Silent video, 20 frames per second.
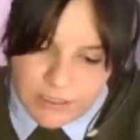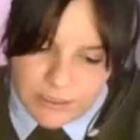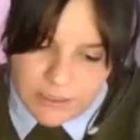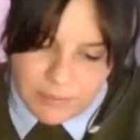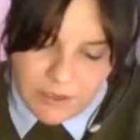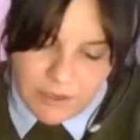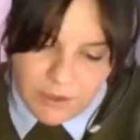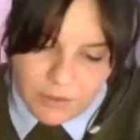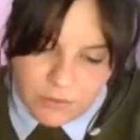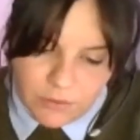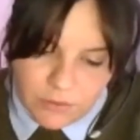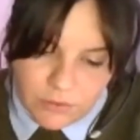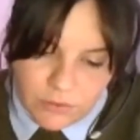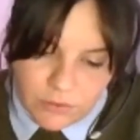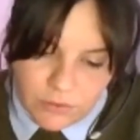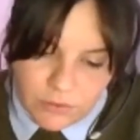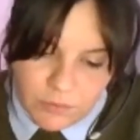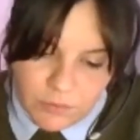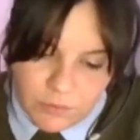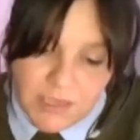about
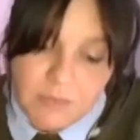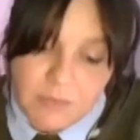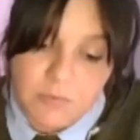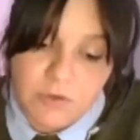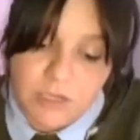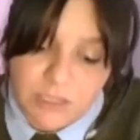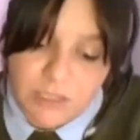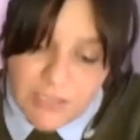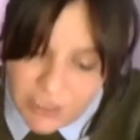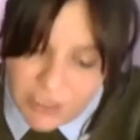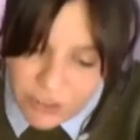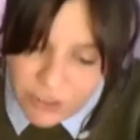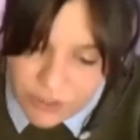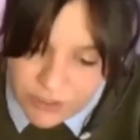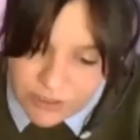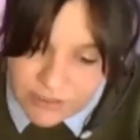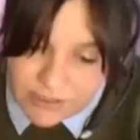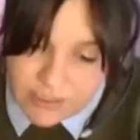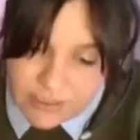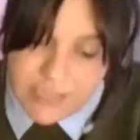paying more attention
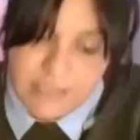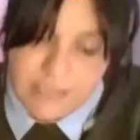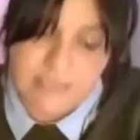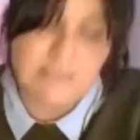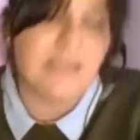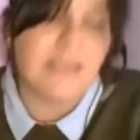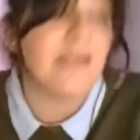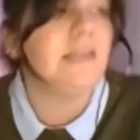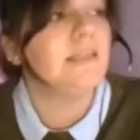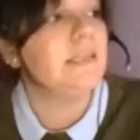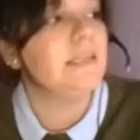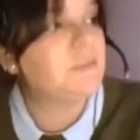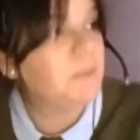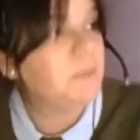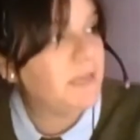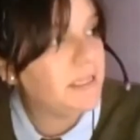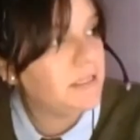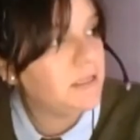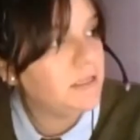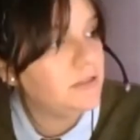to this and
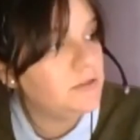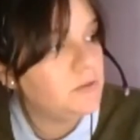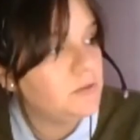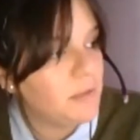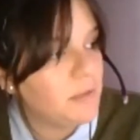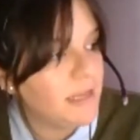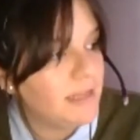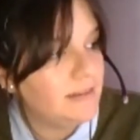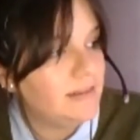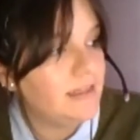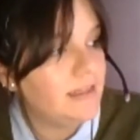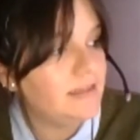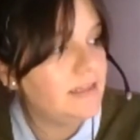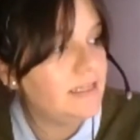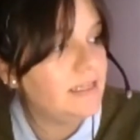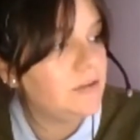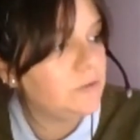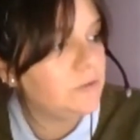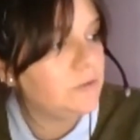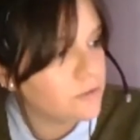explaining to men that they
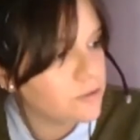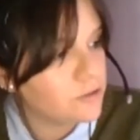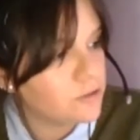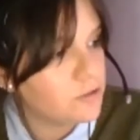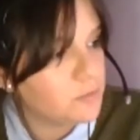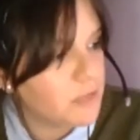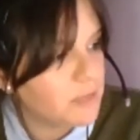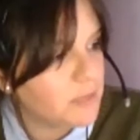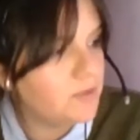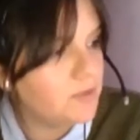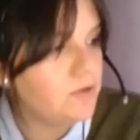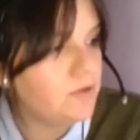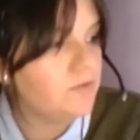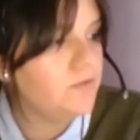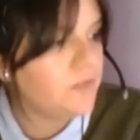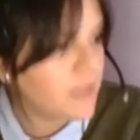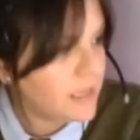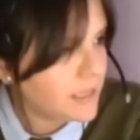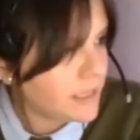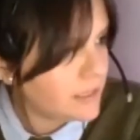can also speak about their
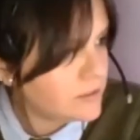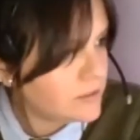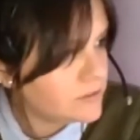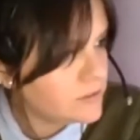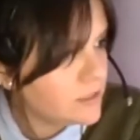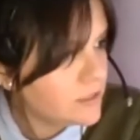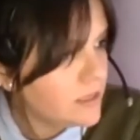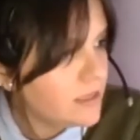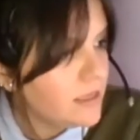feelings,